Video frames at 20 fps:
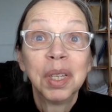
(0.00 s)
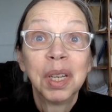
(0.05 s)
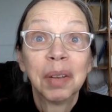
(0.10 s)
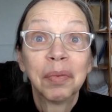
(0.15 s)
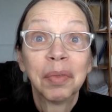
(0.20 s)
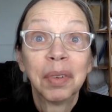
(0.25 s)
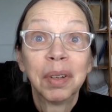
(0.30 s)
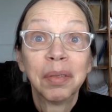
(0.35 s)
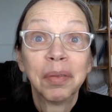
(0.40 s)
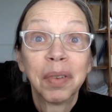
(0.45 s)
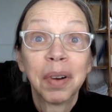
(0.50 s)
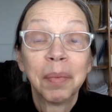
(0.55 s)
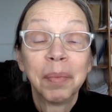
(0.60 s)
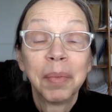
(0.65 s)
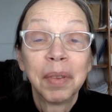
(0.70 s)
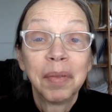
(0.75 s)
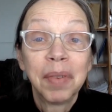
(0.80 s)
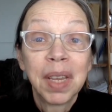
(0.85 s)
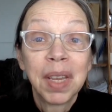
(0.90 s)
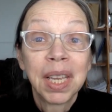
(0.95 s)
different
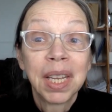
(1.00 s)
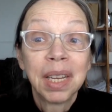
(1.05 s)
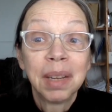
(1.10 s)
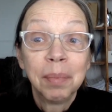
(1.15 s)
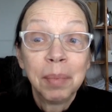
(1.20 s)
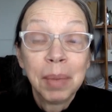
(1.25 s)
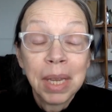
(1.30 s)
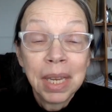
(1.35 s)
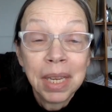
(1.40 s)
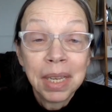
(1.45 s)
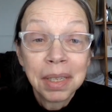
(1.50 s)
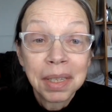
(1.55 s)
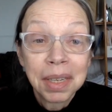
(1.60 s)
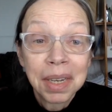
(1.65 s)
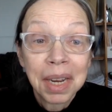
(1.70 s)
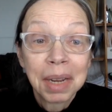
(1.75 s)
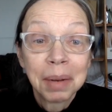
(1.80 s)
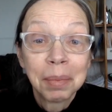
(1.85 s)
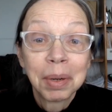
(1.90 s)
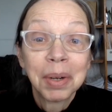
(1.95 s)
from the Vietnamese
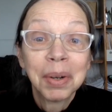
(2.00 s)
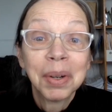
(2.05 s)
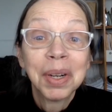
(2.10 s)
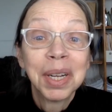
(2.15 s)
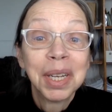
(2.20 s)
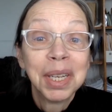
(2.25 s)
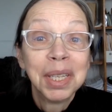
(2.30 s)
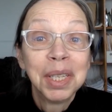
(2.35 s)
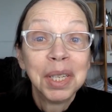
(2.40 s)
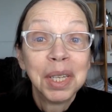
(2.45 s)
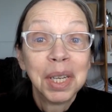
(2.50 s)
neighborhoods,